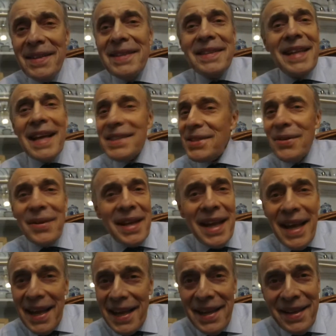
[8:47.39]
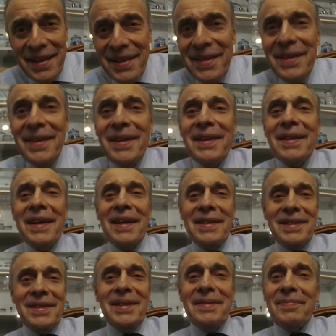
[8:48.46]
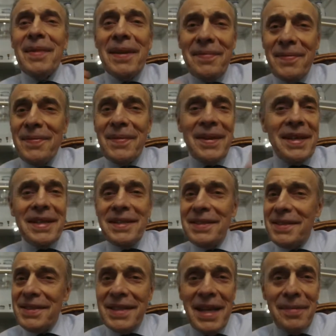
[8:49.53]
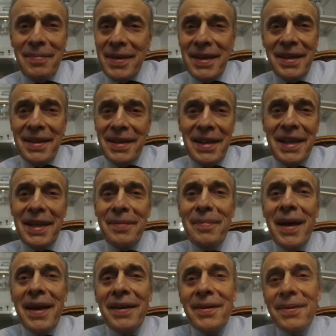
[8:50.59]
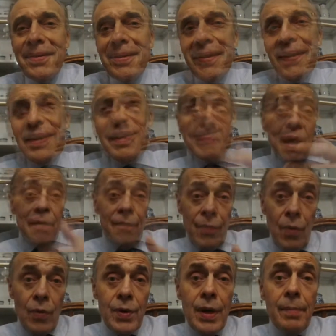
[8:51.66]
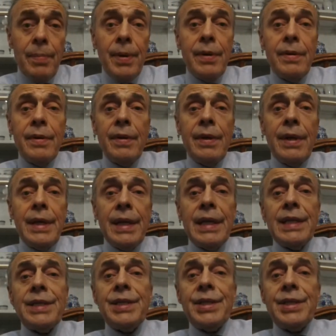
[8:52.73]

That's okay. You can send me an email. My phone number is